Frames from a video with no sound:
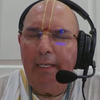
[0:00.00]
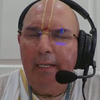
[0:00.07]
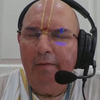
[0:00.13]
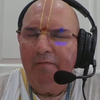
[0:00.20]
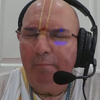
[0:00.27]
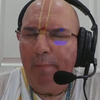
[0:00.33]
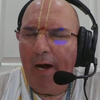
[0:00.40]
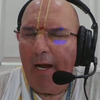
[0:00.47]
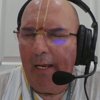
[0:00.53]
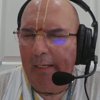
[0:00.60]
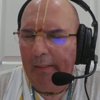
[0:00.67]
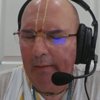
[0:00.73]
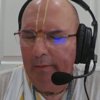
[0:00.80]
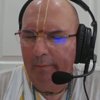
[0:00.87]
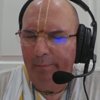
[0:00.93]
live by.
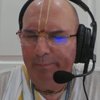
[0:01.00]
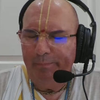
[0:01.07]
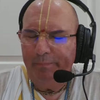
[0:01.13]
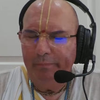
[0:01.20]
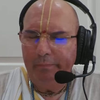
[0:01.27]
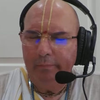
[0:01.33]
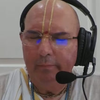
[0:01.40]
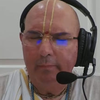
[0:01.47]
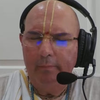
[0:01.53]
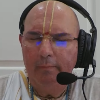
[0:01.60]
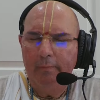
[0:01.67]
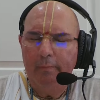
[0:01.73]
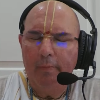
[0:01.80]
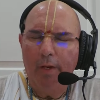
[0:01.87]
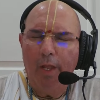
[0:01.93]

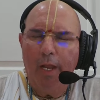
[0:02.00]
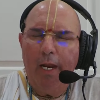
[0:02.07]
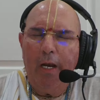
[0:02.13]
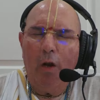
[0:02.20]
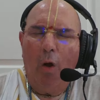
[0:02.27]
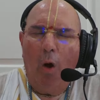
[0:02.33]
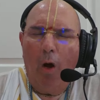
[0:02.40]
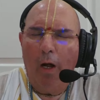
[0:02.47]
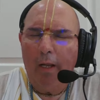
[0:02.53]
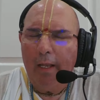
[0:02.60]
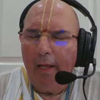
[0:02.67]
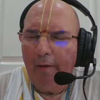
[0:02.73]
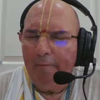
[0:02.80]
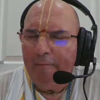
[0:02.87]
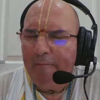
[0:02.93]
In
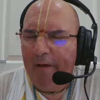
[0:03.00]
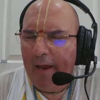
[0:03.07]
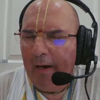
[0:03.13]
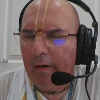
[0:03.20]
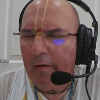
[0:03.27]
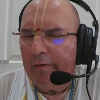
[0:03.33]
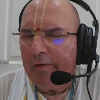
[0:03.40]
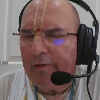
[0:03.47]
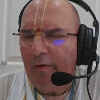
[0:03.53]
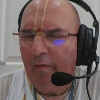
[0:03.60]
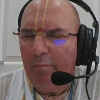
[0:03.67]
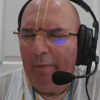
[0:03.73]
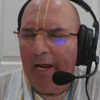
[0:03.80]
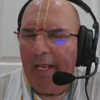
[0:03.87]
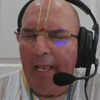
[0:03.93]
all affairs
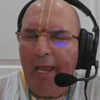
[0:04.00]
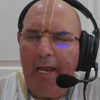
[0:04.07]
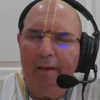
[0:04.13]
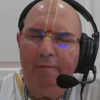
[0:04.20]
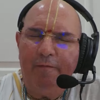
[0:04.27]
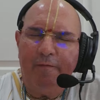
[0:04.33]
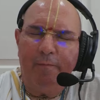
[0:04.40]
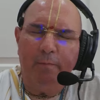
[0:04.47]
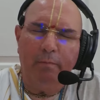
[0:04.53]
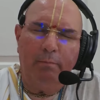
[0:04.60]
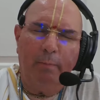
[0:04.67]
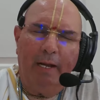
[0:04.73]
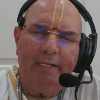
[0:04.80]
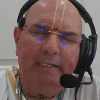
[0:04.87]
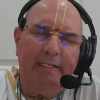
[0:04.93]
of my life,
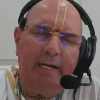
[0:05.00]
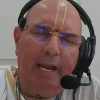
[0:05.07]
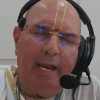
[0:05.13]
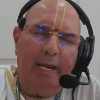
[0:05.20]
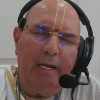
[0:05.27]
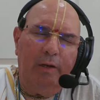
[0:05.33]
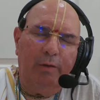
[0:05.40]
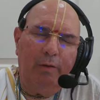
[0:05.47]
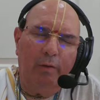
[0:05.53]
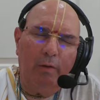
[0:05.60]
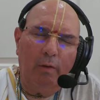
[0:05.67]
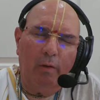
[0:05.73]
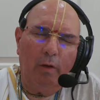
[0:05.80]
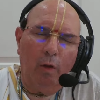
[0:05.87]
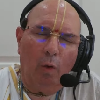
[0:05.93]
mundane
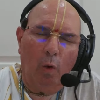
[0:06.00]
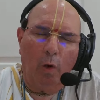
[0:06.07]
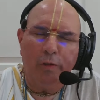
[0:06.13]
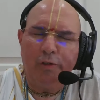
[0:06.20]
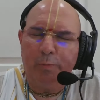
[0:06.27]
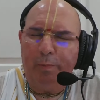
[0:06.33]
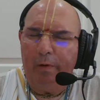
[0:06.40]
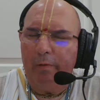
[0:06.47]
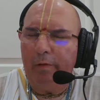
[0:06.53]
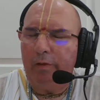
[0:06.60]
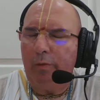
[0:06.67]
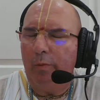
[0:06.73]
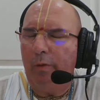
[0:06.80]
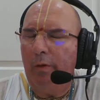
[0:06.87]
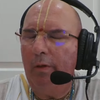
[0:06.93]
or
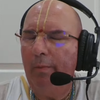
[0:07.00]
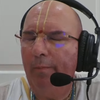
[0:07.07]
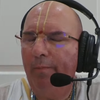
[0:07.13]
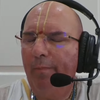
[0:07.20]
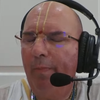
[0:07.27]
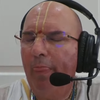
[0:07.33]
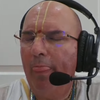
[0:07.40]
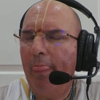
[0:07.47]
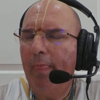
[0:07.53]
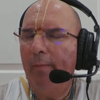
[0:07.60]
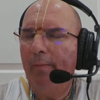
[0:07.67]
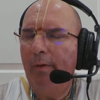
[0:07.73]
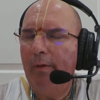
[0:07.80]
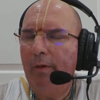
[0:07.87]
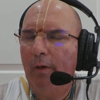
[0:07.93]
spiritual,
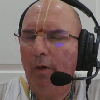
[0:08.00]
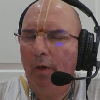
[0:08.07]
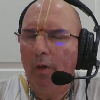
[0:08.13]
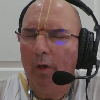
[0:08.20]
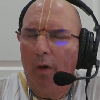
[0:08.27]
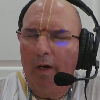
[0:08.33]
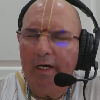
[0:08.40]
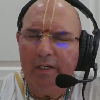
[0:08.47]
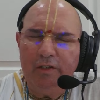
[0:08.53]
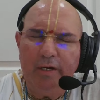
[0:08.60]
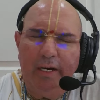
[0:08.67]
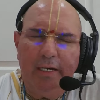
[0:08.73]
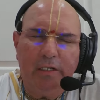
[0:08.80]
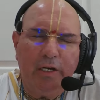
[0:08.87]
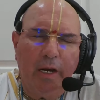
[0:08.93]
Lord
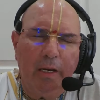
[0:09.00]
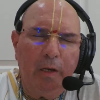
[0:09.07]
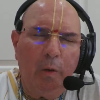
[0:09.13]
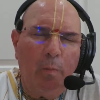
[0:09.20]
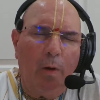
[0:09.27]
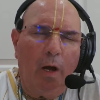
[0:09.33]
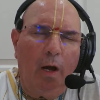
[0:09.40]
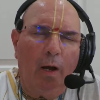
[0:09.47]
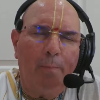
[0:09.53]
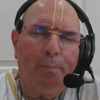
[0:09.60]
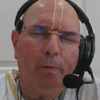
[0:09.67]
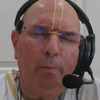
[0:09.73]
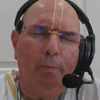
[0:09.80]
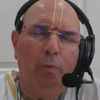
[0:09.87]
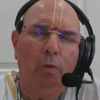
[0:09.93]
Chaitanya
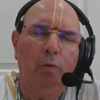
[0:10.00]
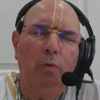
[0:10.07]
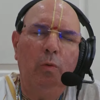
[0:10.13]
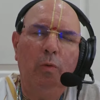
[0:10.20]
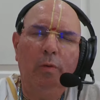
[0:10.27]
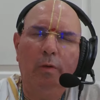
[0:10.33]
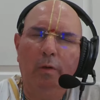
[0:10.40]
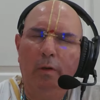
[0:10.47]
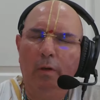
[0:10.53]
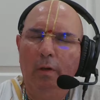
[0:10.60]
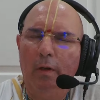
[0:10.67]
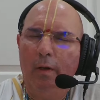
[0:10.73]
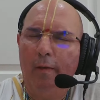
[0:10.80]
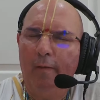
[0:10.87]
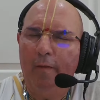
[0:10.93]
Mahaprabhu,
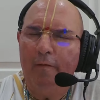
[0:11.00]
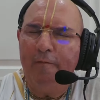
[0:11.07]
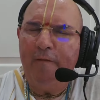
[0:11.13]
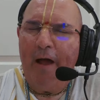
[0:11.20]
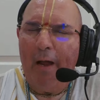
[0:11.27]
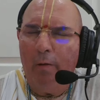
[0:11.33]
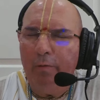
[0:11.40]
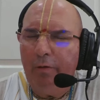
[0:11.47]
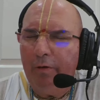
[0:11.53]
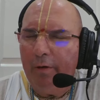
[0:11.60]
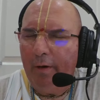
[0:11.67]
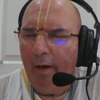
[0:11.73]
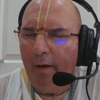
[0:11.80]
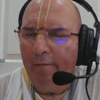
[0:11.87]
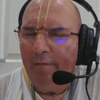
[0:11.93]
the
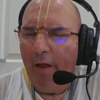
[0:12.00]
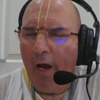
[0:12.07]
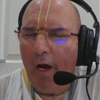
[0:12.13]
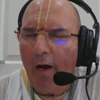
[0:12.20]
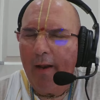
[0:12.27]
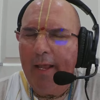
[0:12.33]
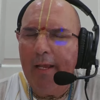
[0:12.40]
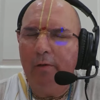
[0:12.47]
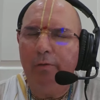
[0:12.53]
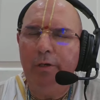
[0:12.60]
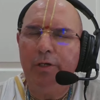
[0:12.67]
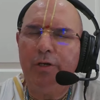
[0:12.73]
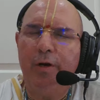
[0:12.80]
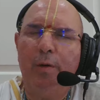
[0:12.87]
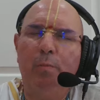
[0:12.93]
founder of the Hare
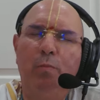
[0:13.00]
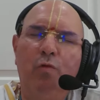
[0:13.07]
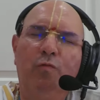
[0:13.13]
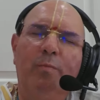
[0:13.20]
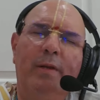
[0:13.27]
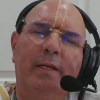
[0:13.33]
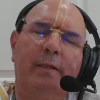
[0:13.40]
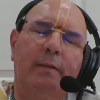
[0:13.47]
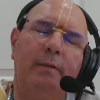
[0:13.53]
Krishna movement,